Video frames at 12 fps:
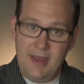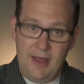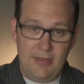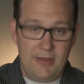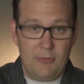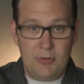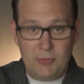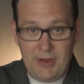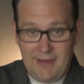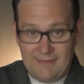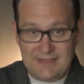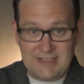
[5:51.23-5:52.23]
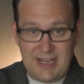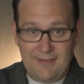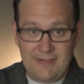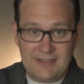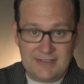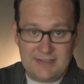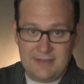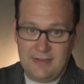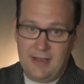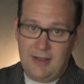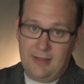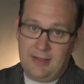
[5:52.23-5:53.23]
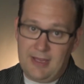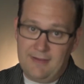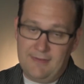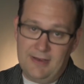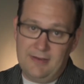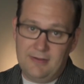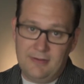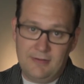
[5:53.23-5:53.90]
And then when we have it in savings, leave it.